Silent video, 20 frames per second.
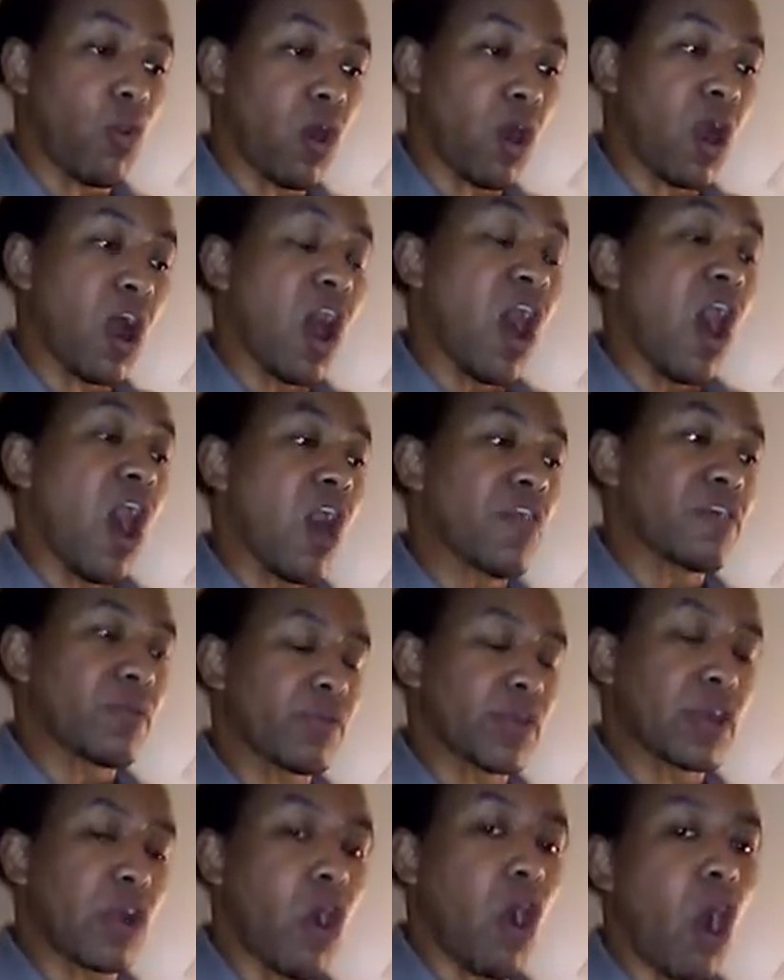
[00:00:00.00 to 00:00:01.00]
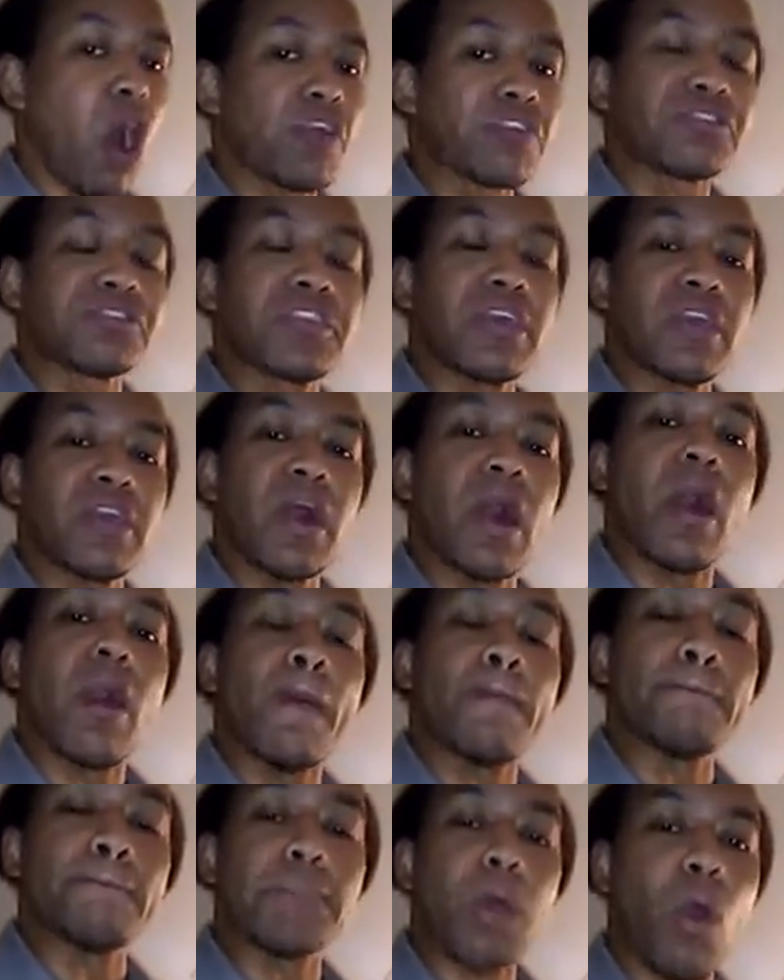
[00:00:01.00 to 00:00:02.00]
for the regards
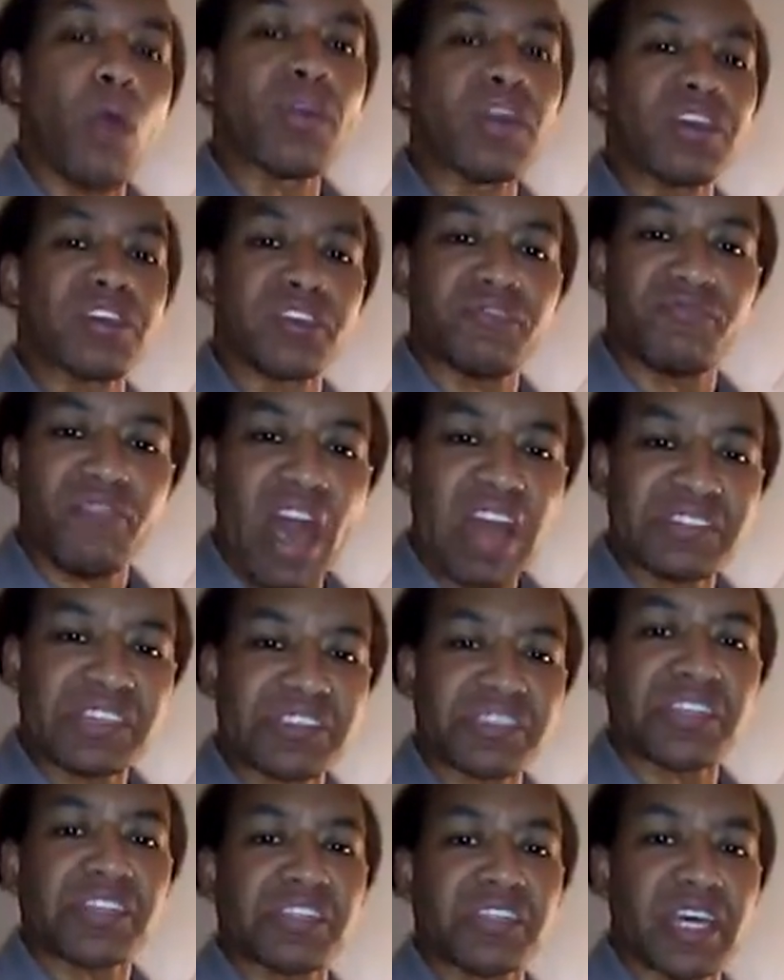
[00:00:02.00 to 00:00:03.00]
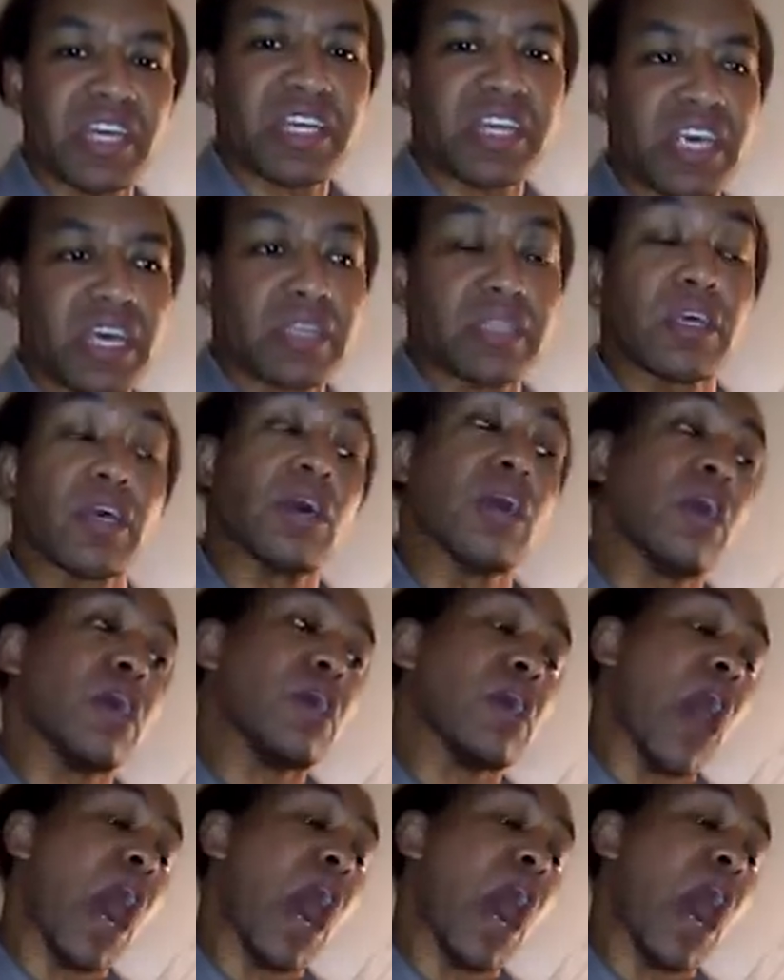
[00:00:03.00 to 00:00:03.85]
the bogus vexatious litigant